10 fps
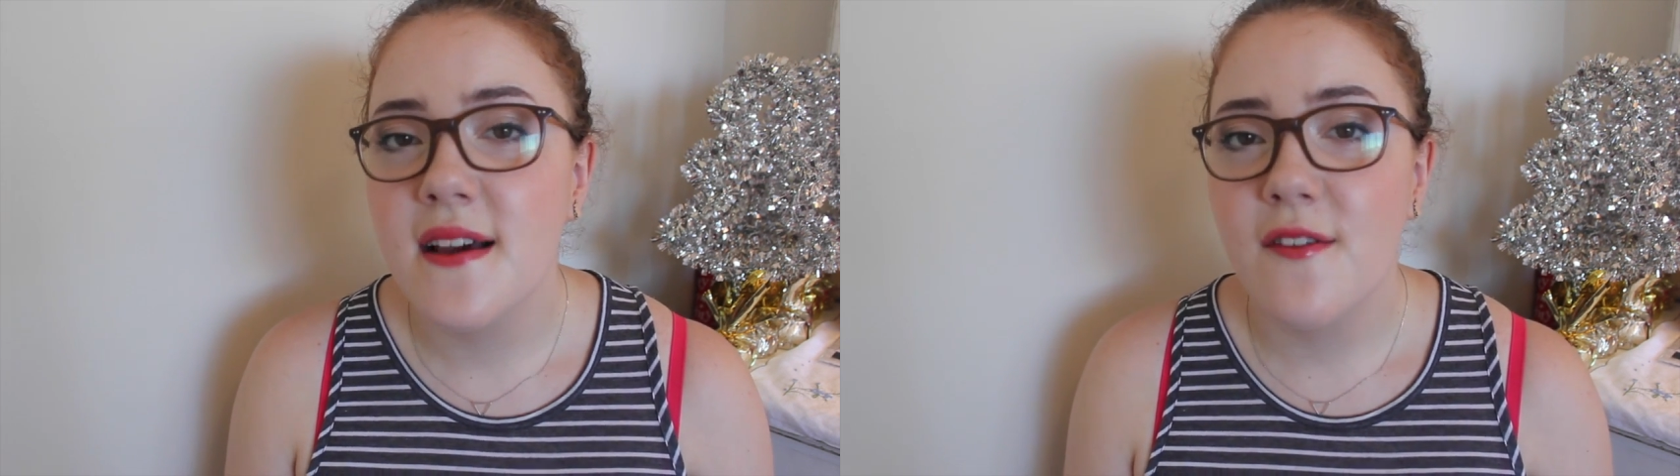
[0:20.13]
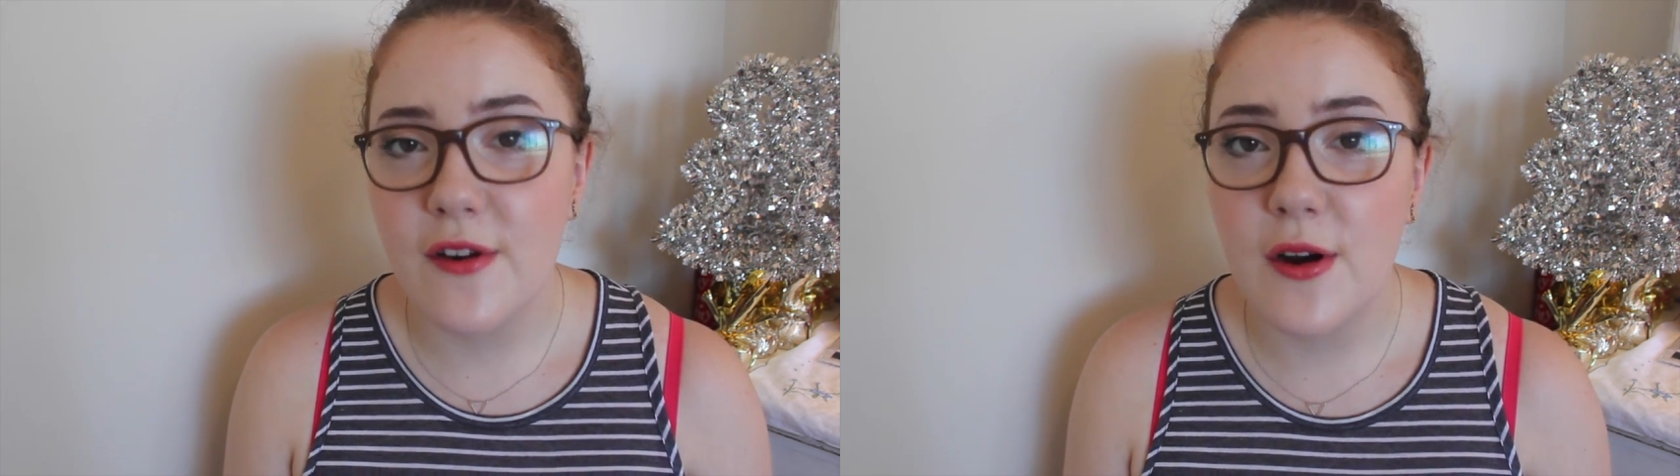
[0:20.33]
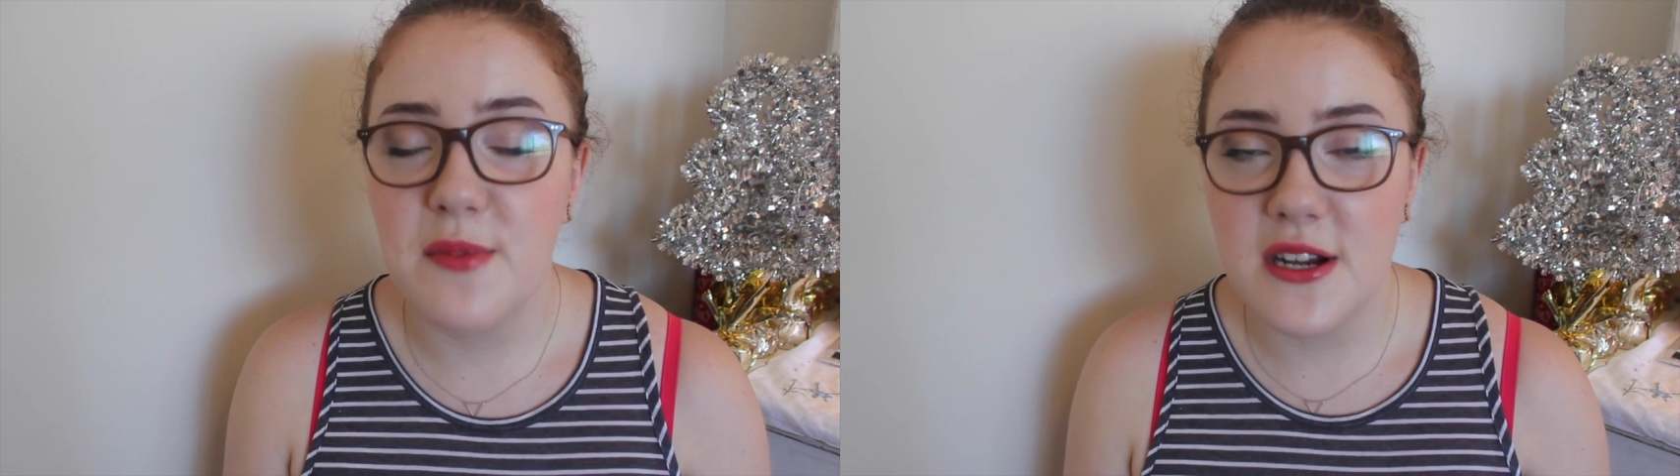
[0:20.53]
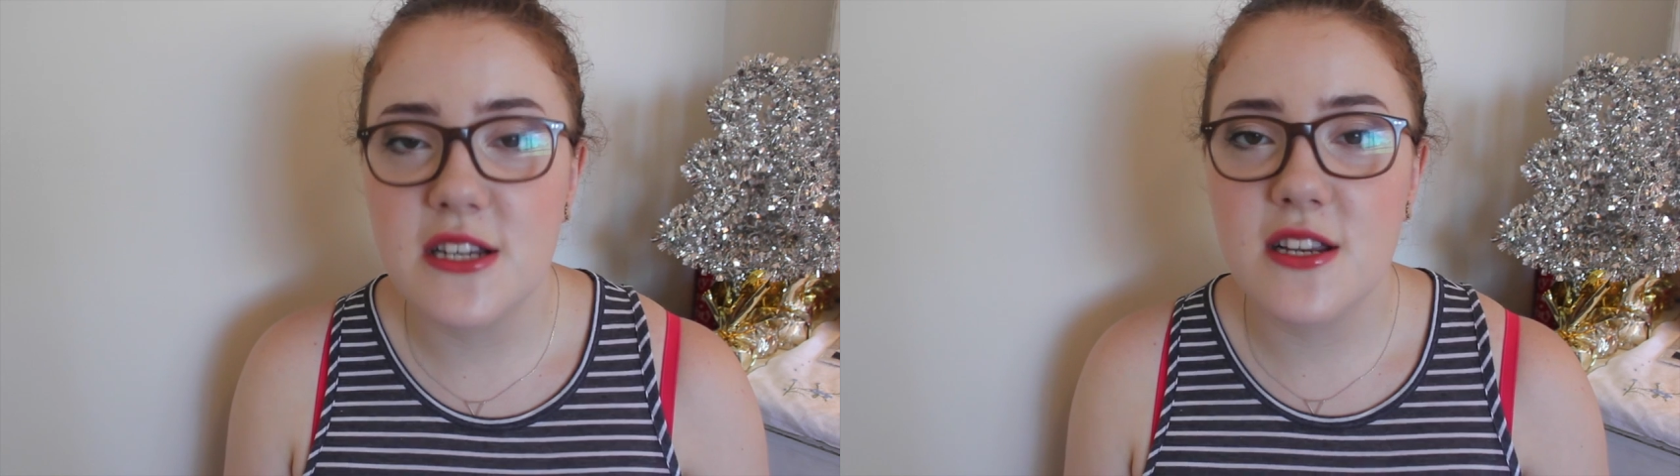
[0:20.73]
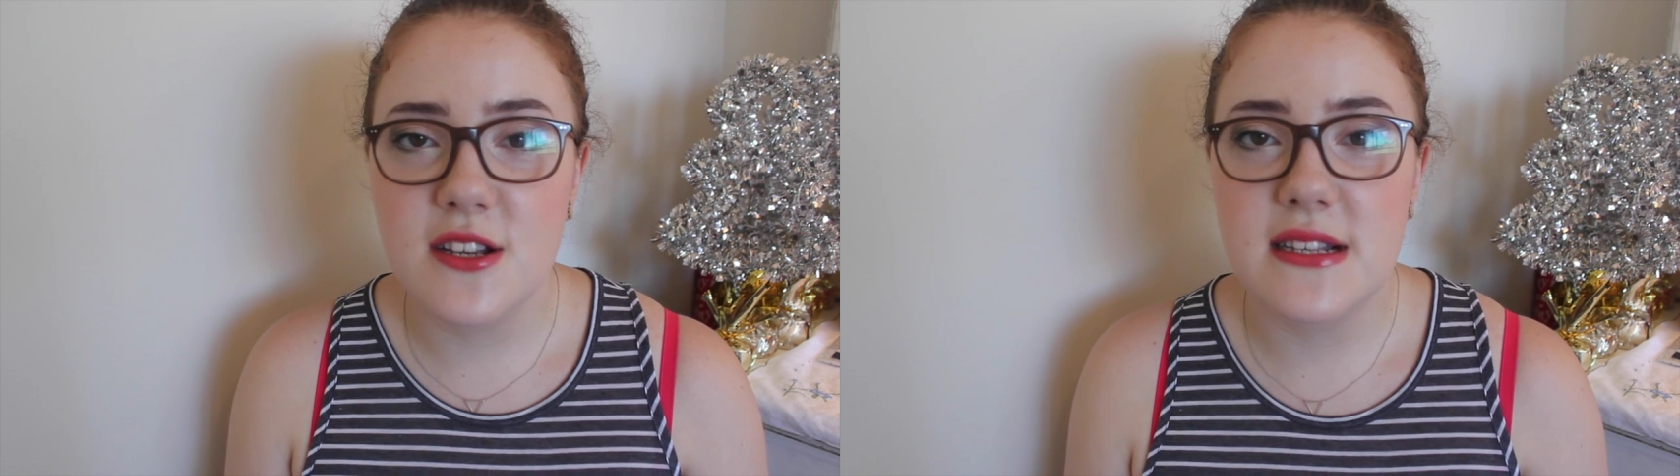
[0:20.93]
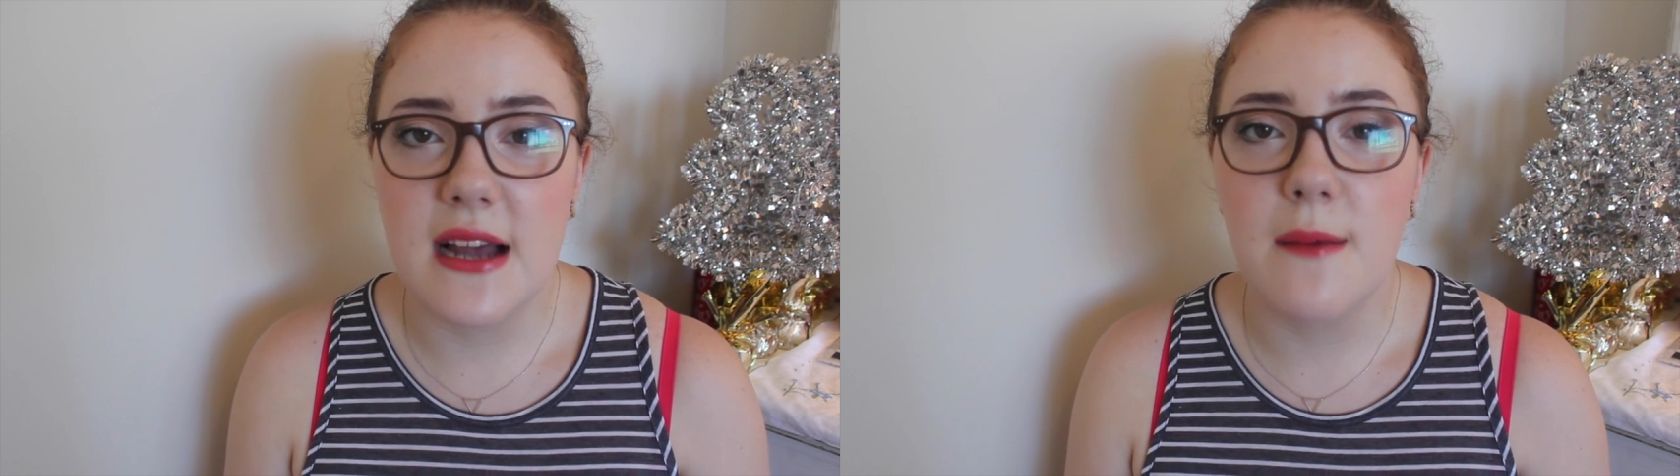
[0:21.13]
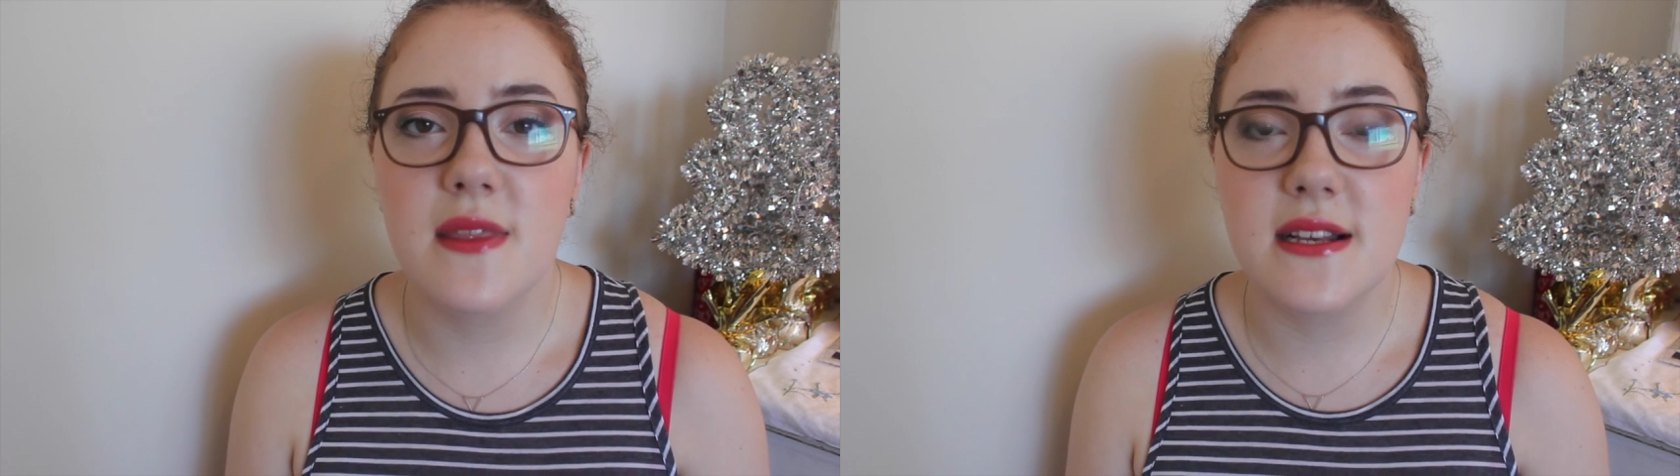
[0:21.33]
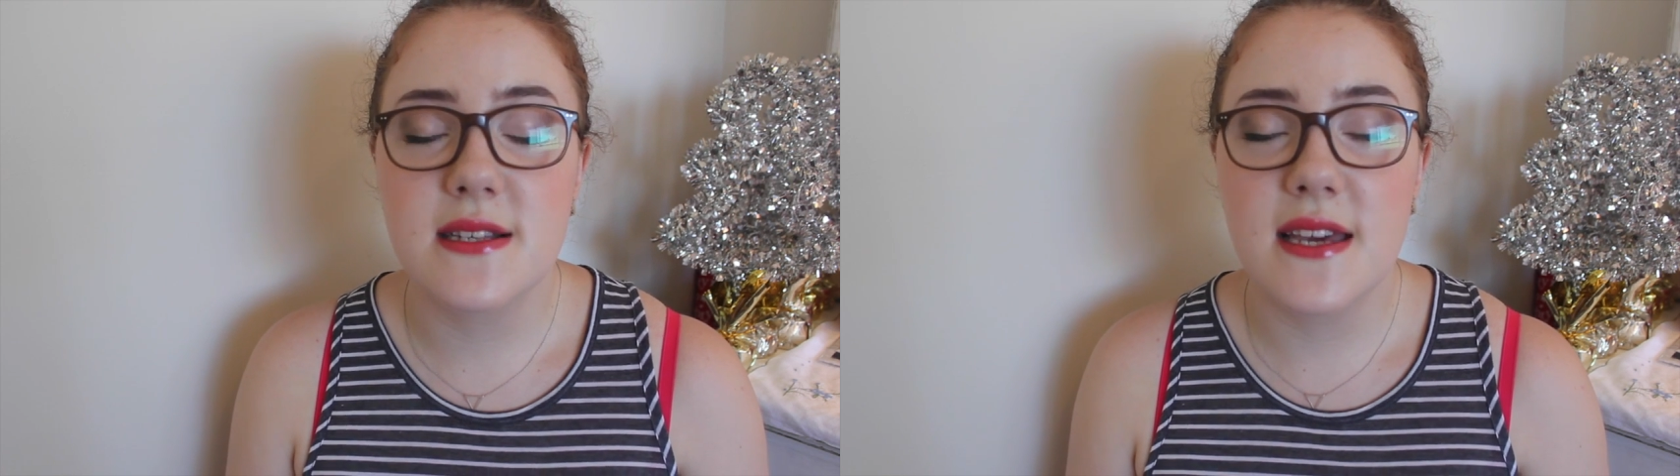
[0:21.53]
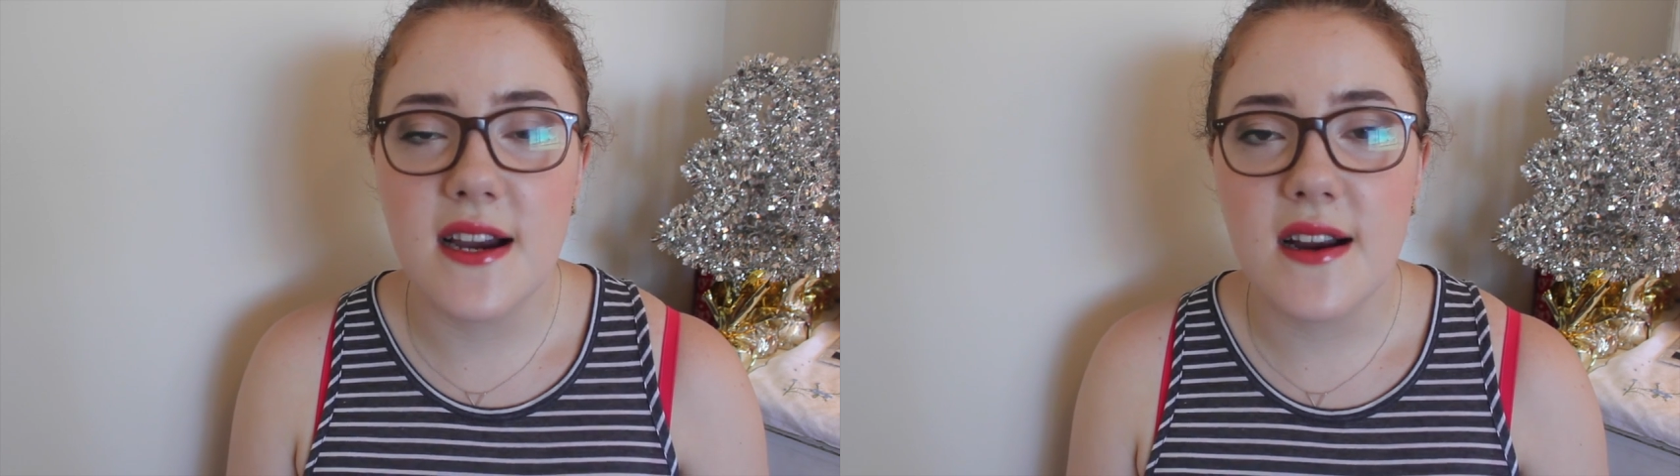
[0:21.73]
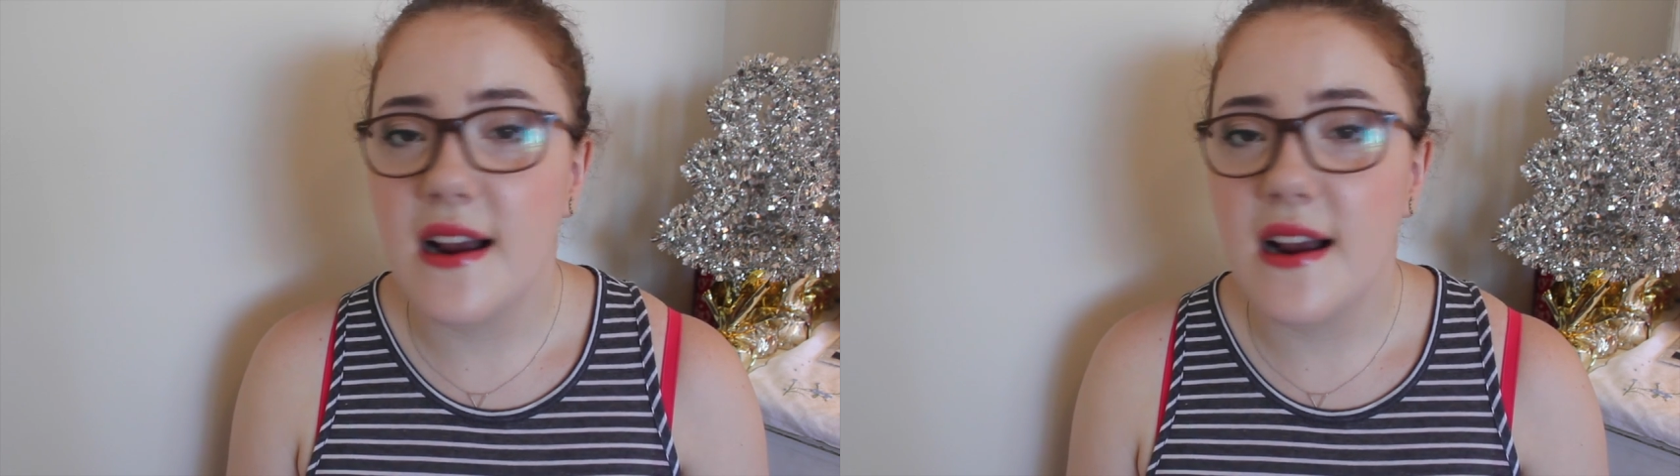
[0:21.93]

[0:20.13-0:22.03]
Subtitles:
for her Project Use It Up this year,